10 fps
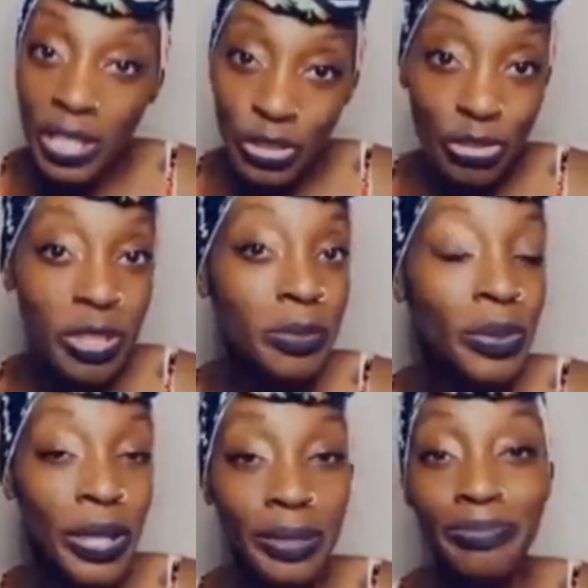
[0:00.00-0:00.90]
country,
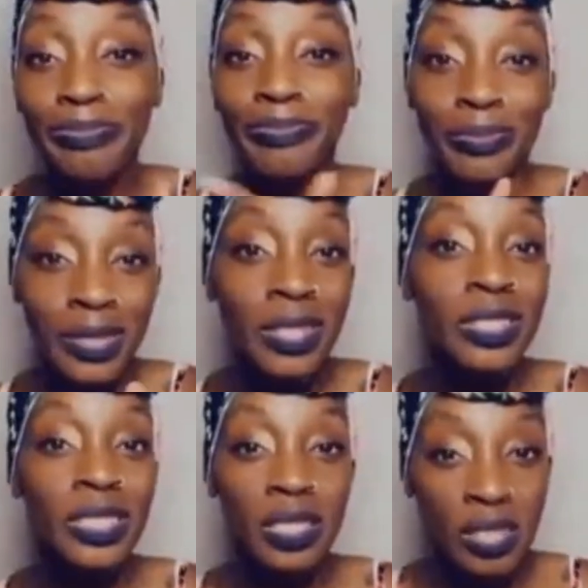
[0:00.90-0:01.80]
but
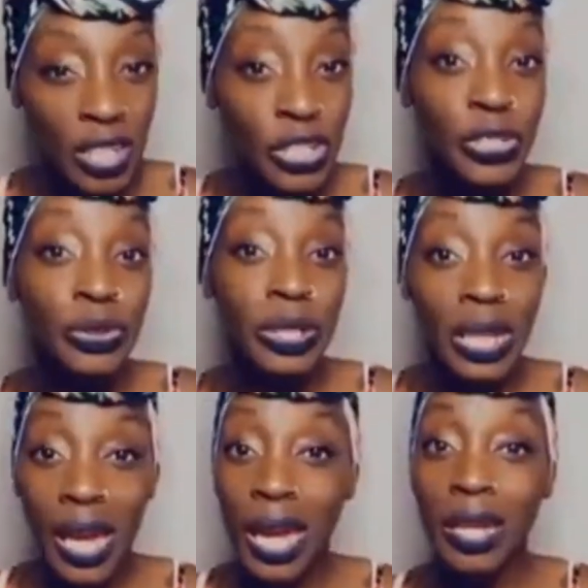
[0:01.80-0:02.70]
there's
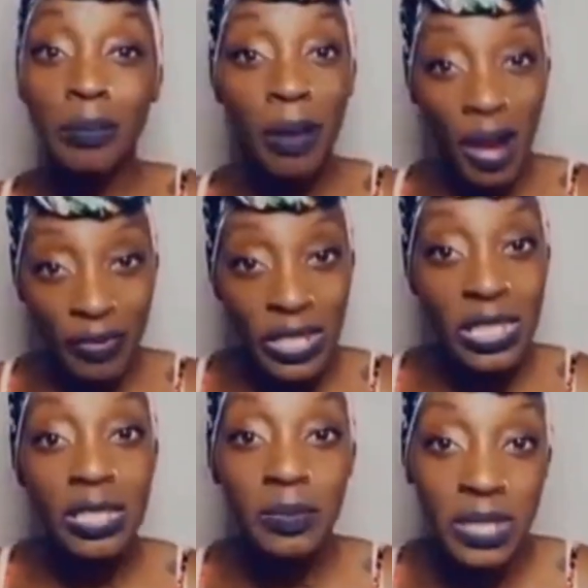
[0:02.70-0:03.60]
luxury and poverty
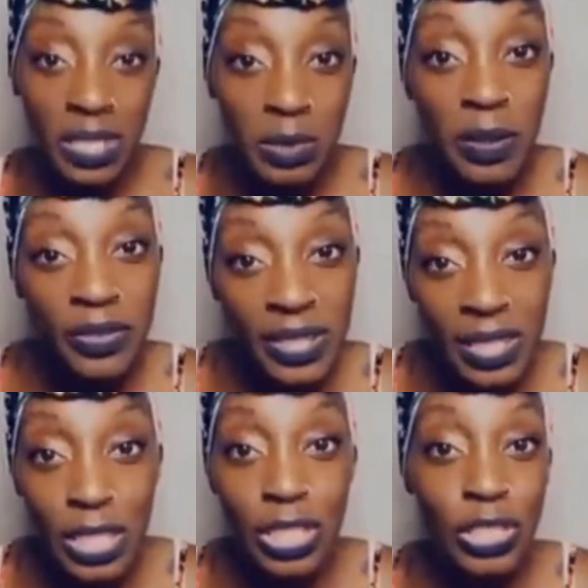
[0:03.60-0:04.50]
to the
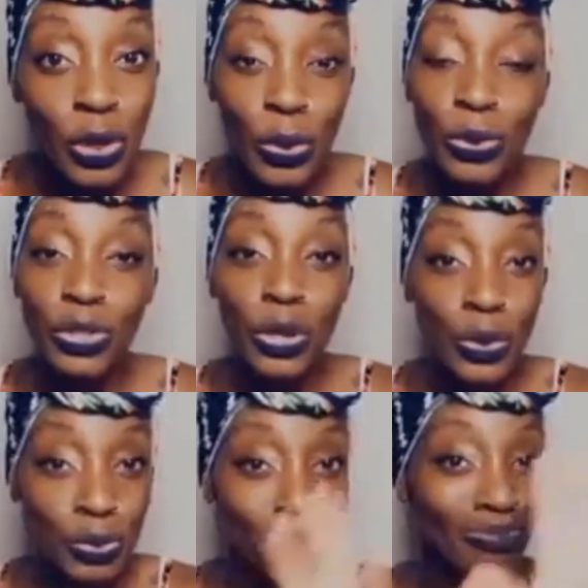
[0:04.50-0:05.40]
experience. So
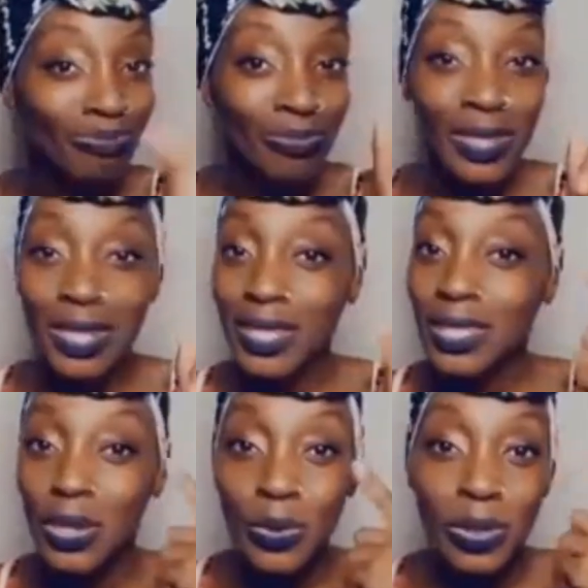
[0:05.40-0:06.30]
don't
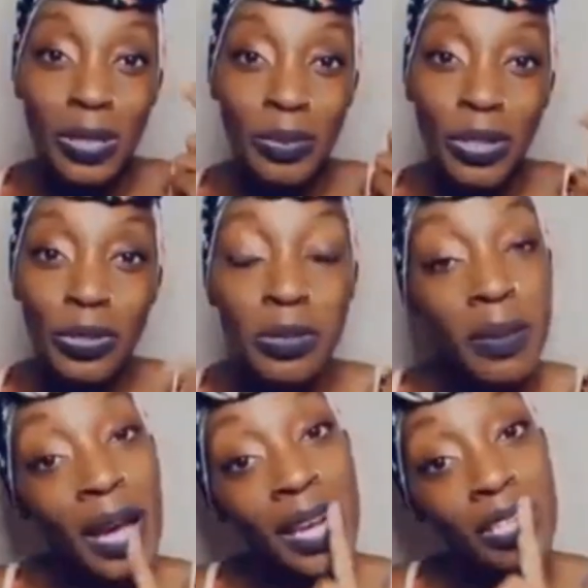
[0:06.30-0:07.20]
don't keep a close
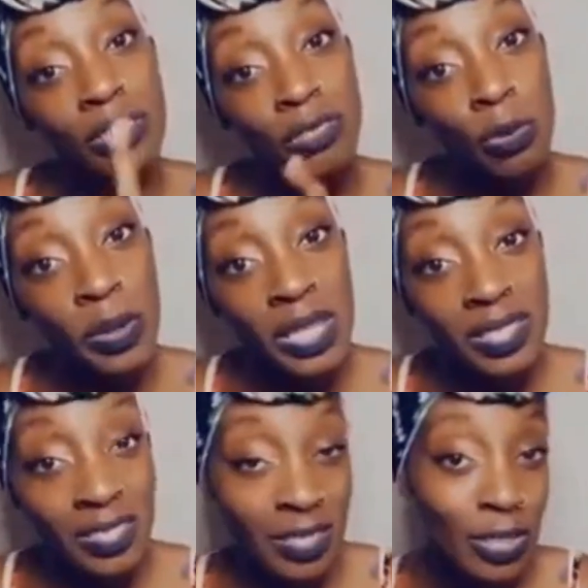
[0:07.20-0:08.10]
mind. Don't pay
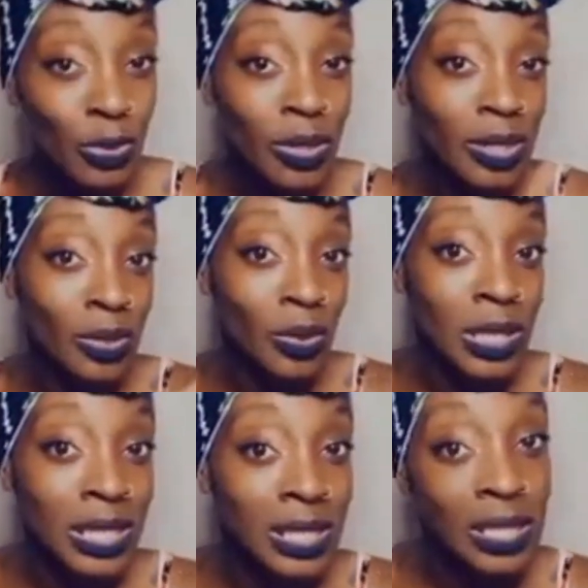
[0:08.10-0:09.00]
attention to what the
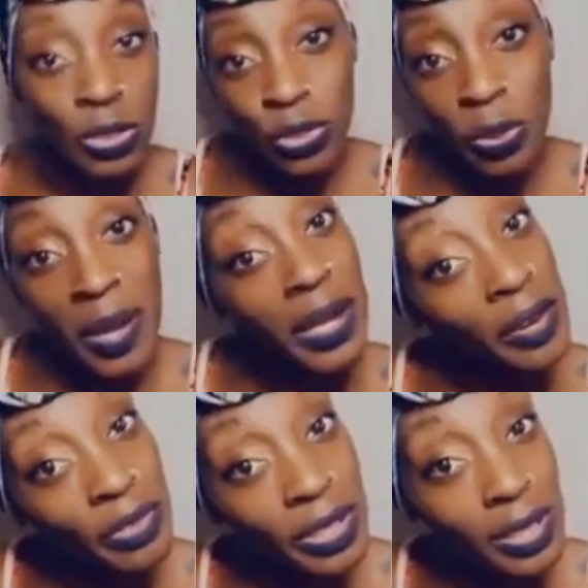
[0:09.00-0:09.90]
USA tells you about
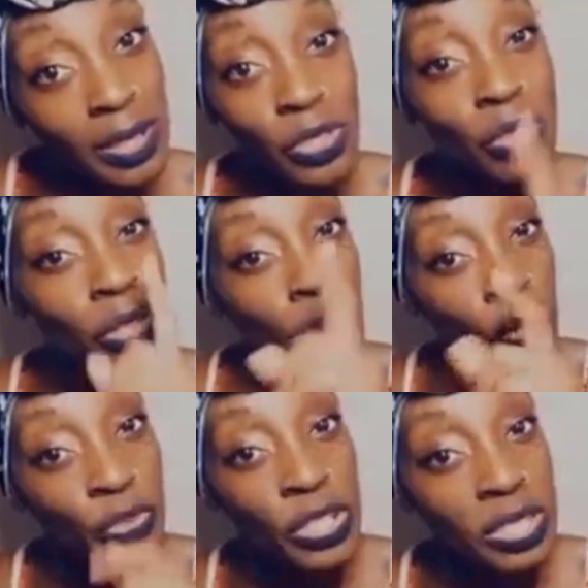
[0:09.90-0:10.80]
Africa.
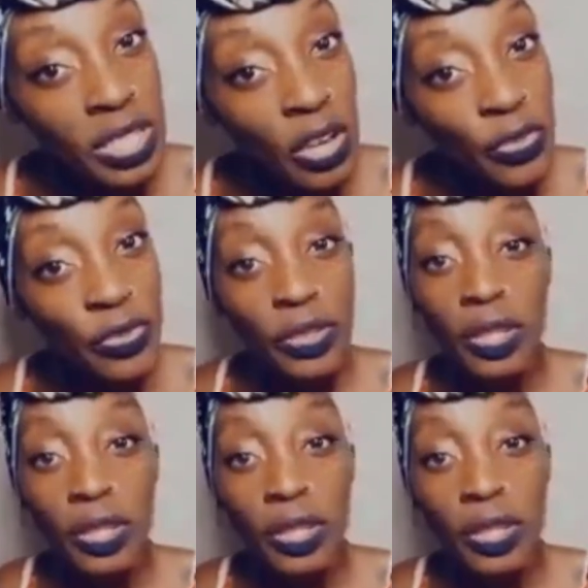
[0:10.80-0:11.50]
Go for yourself.